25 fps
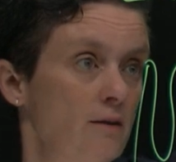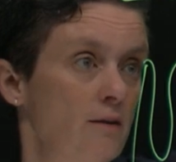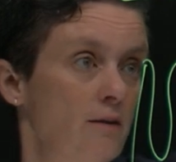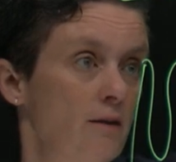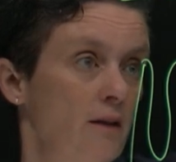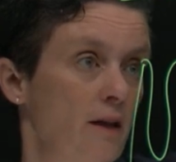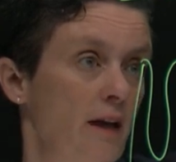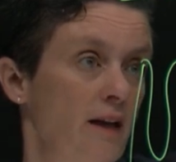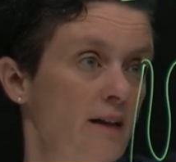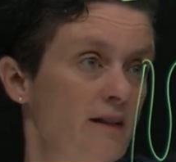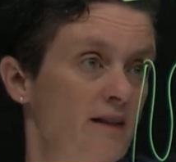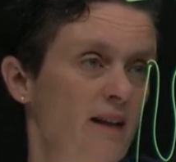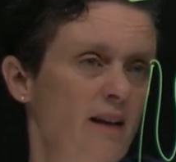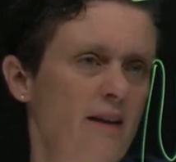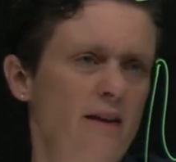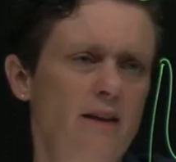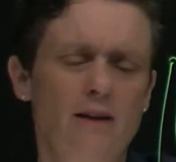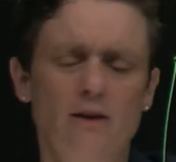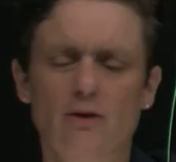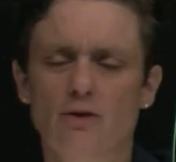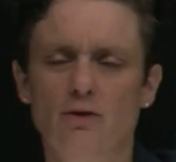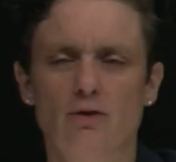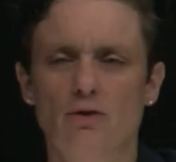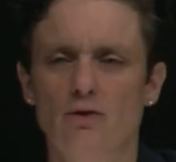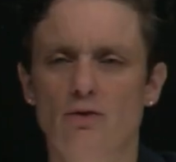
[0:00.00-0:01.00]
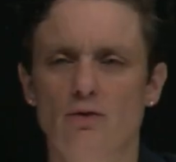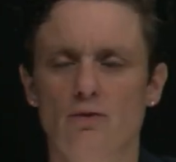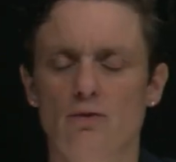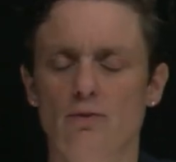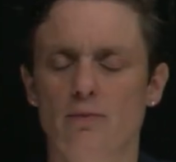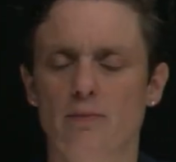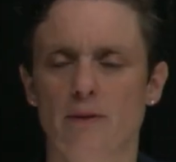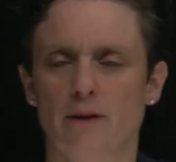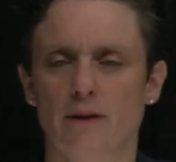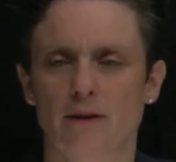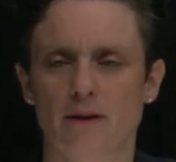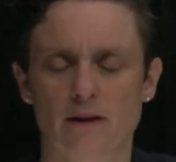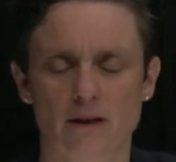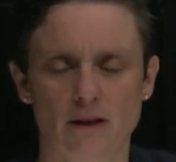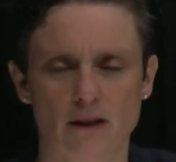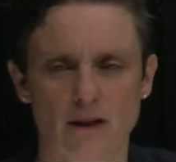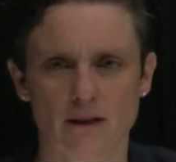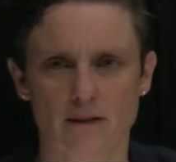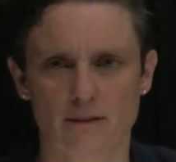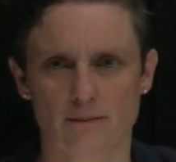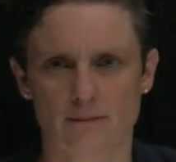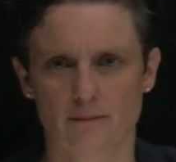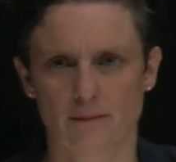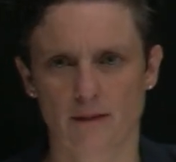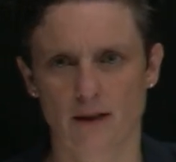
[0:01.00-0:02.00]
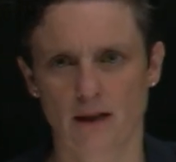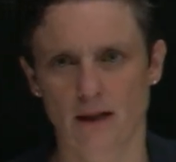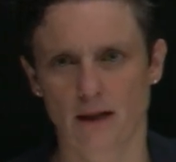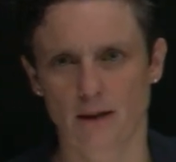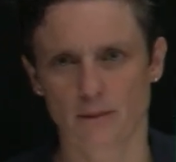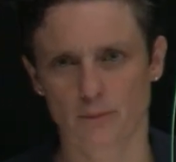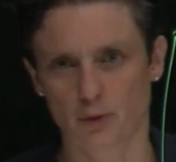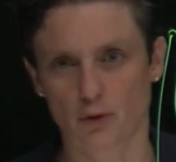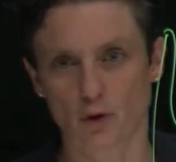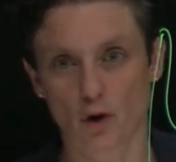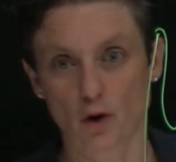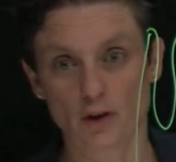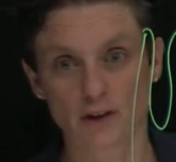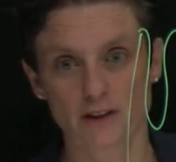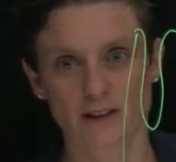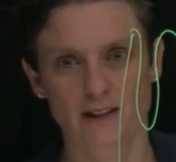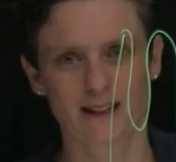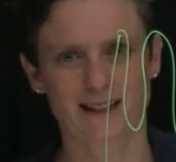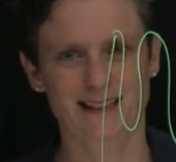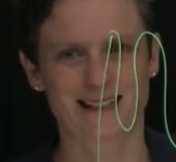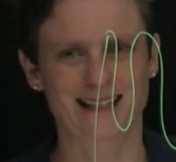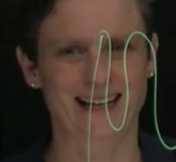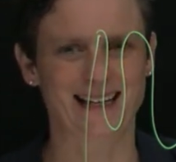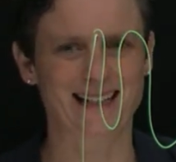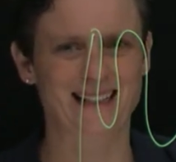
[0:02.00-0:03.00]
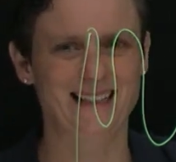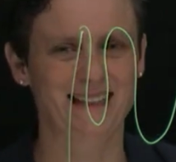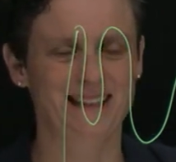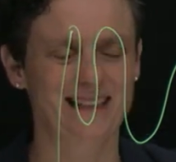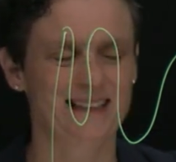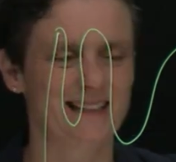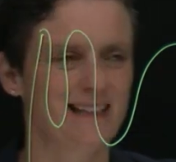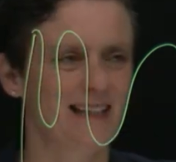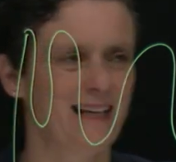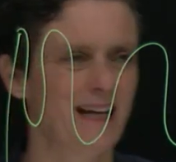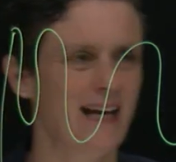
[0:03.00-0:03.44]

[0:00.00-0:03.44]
has nothing to do with prostaglandins,